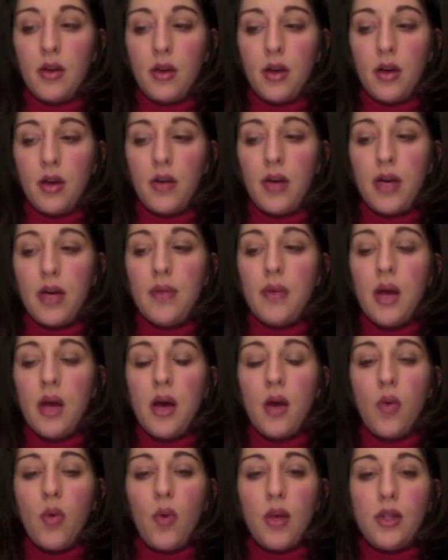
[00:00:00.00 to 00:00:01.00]
All right.
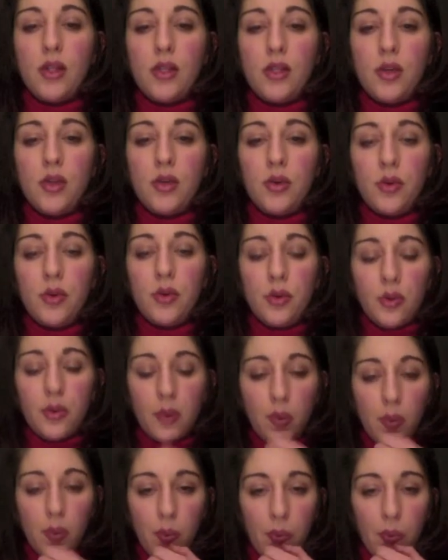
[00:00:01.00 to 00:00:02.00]
Once you're
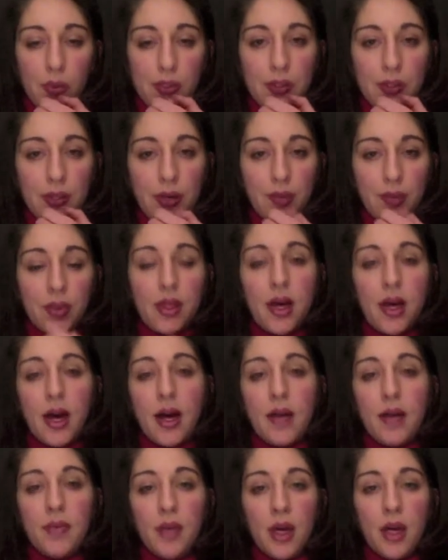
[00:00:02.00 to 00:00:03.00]
done with
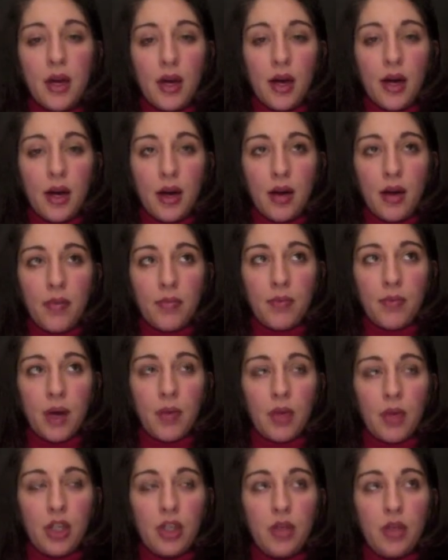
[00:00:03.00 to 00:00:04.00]
that, I
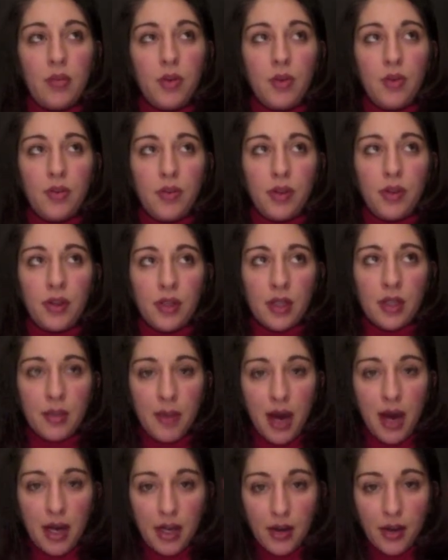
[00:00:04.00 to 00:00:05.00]
want you to move to the
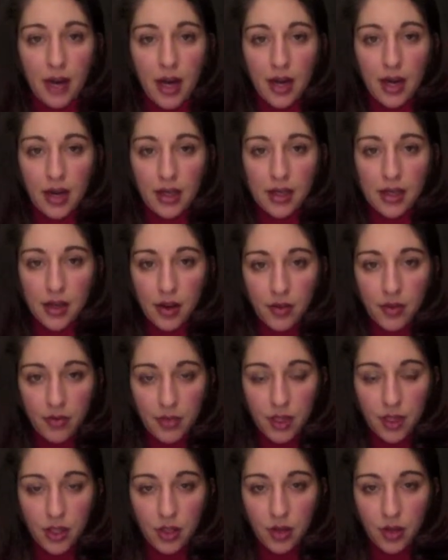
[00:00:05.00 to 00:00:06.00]
back of your head, and it's hard for me
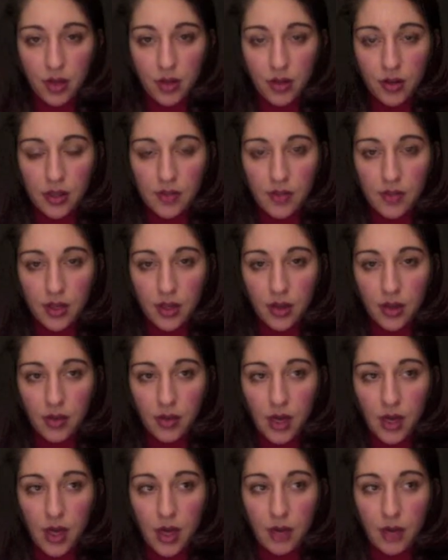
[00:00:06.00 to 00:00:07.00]
to show you on this video,
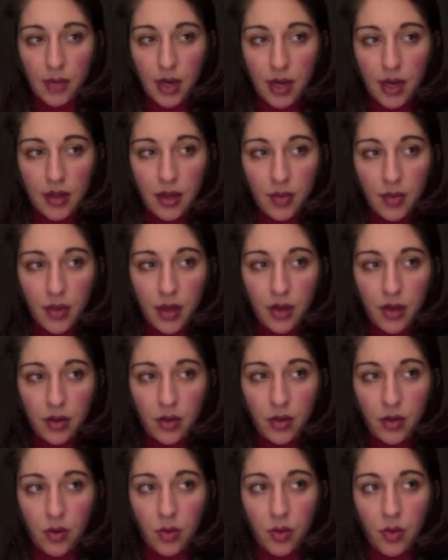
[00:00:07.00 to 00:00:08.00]
but I think we all
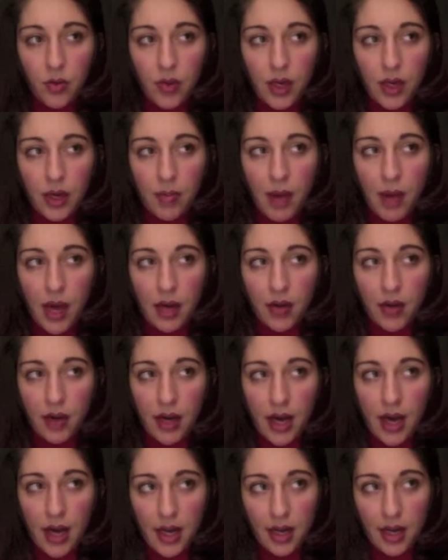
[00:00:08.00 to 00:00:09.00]
know when we get a migraine
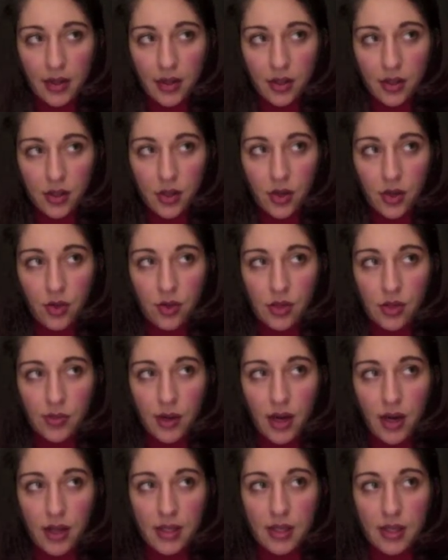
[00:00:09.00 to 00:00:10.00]
headache, there's 2
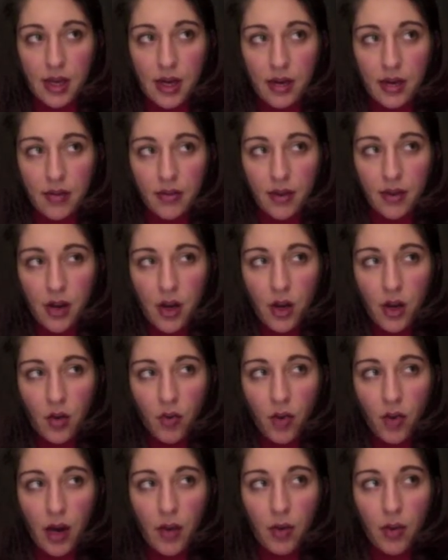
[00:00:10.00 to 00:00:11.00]
spots kind of
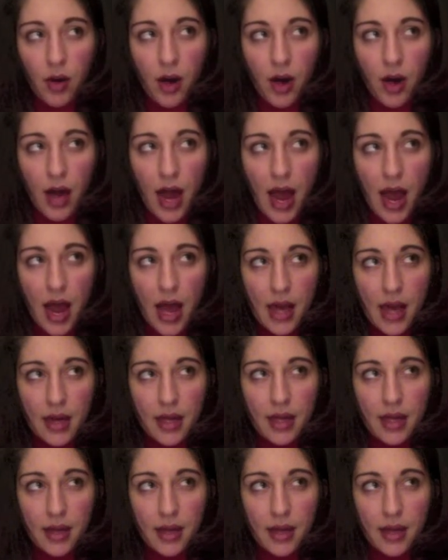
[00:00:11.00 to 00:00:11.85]
right where our head,